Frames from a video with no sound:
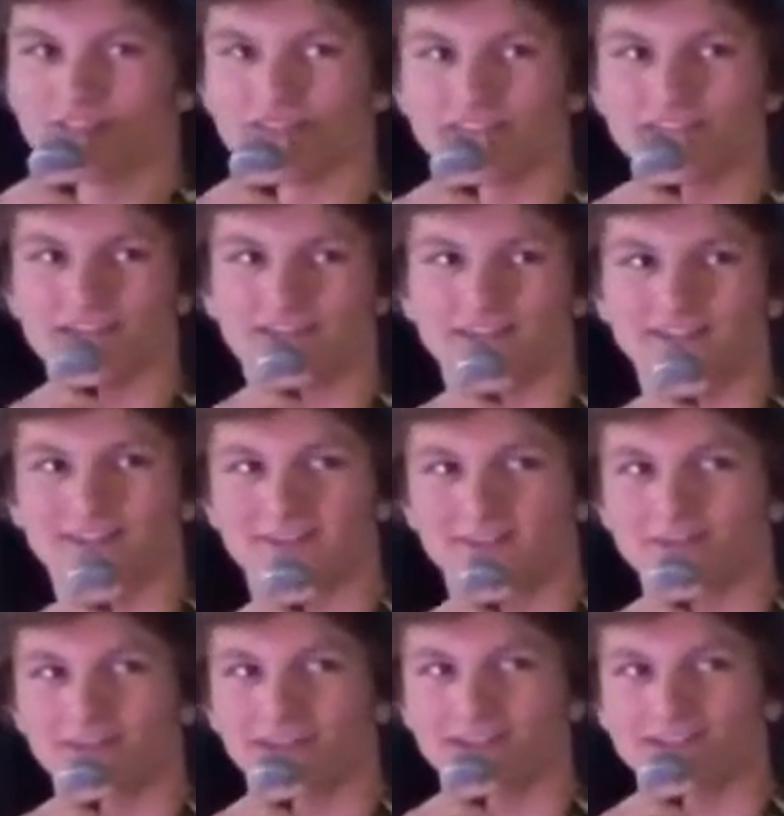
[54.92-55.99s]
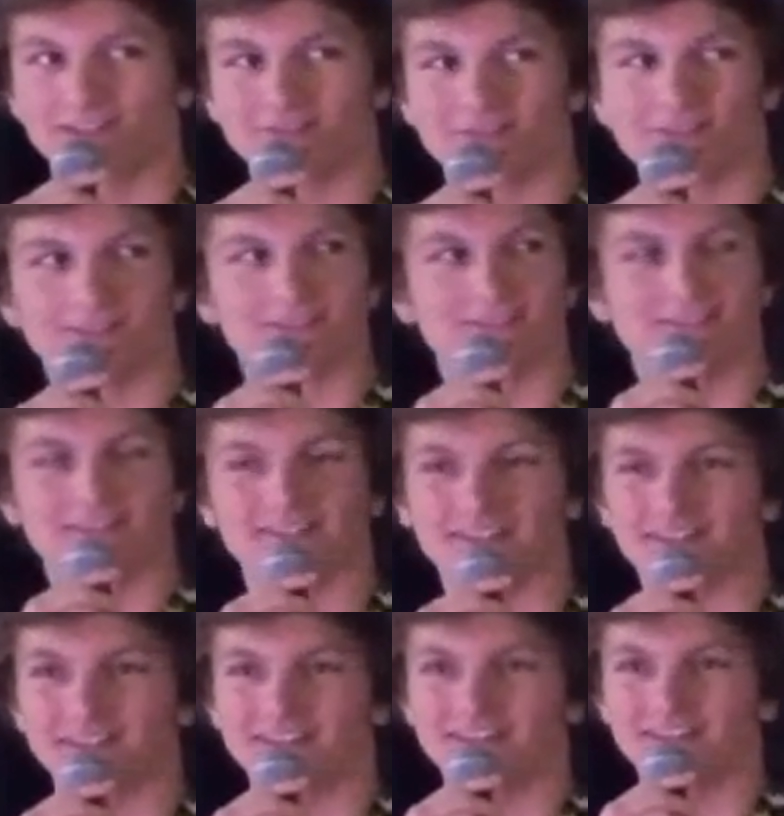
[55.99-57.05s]
every day, you hear it on the radio. Oh,
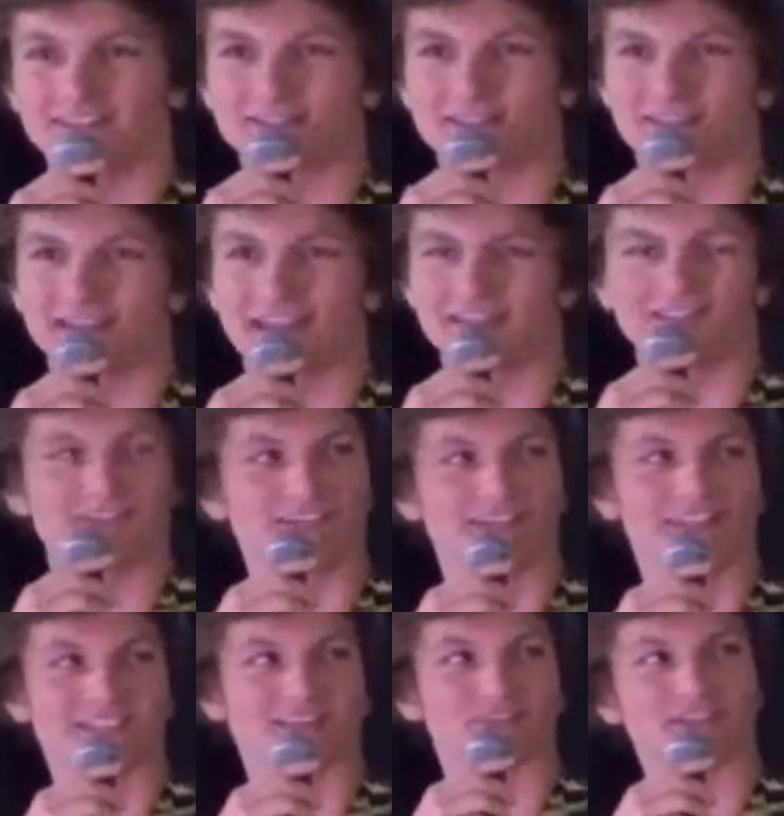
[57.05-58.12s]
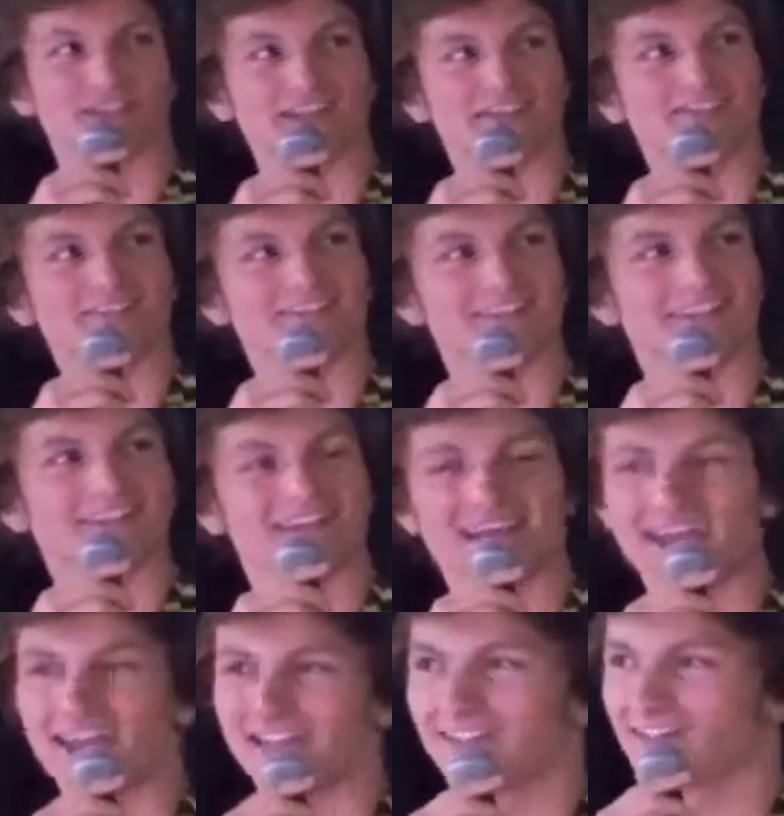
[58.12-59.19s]
yeah. It's, that's every day.
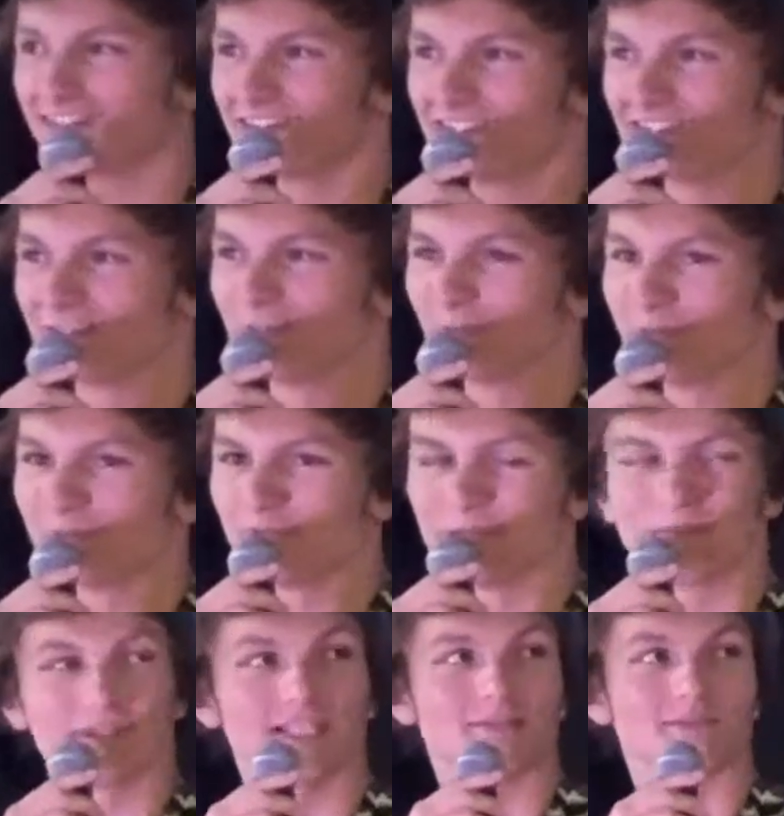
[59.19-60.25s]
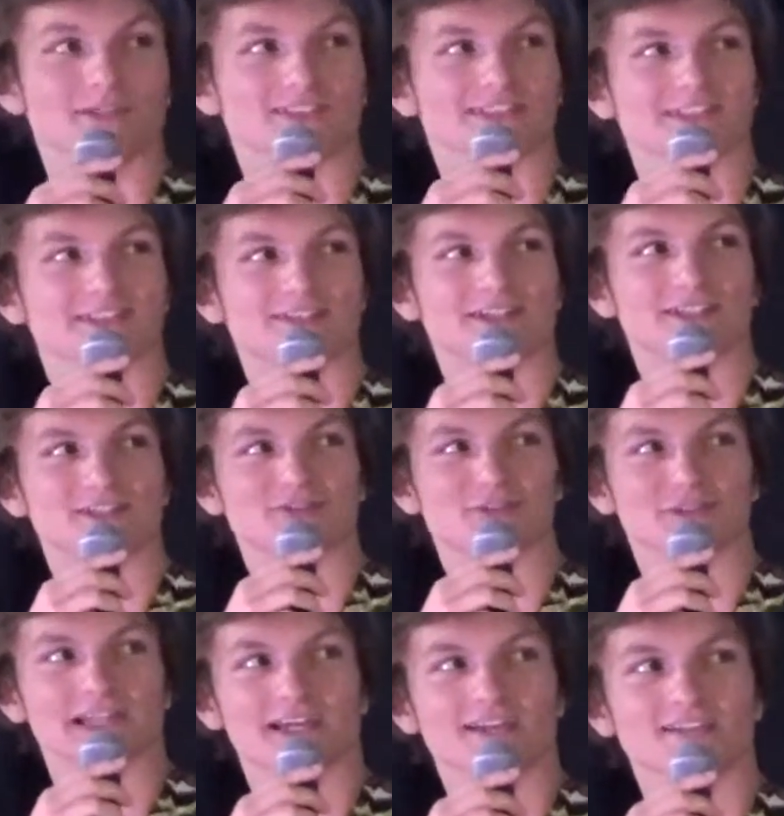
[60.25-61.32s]
And when people like music, you can just
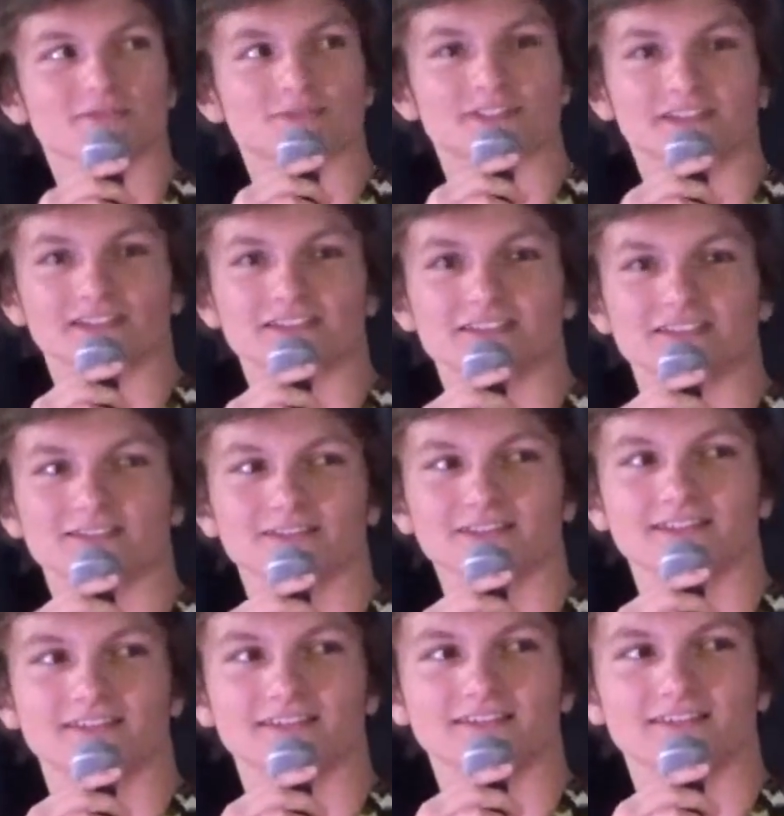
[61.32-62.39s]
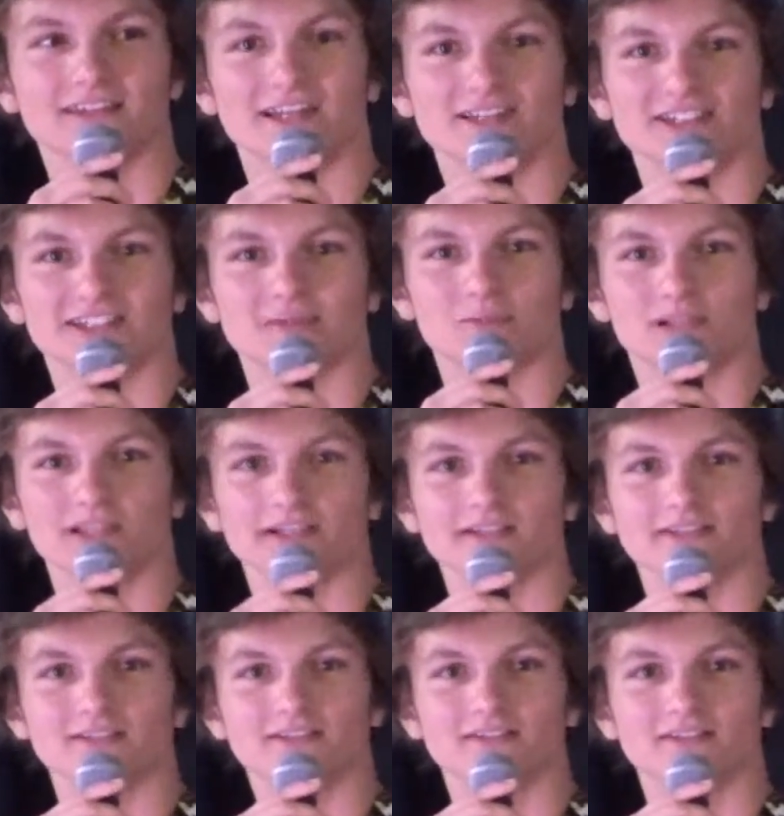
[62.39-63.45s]
relax and listen to it. Oh, and you have to play it
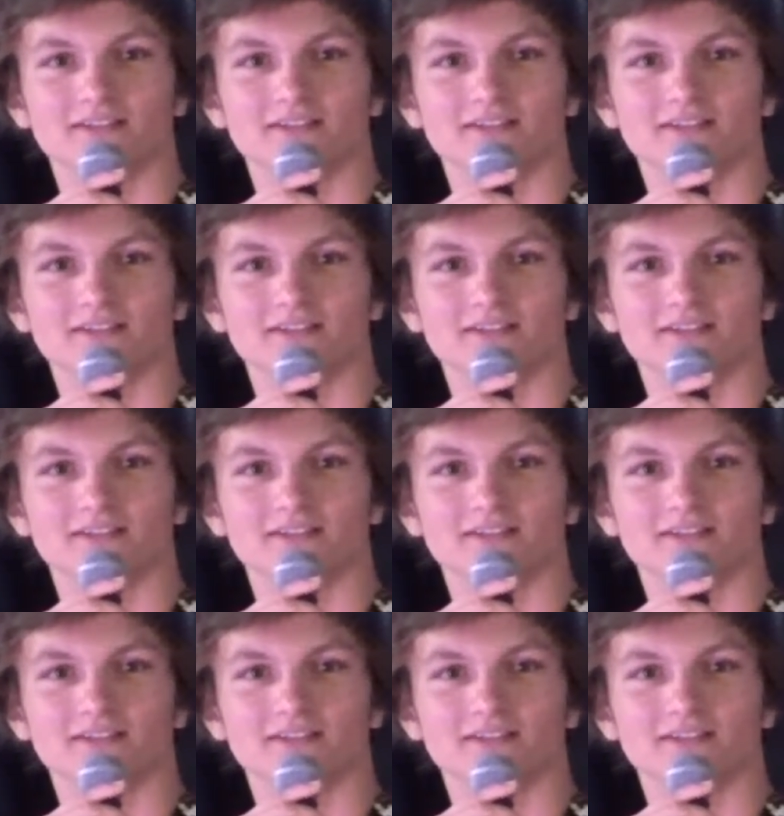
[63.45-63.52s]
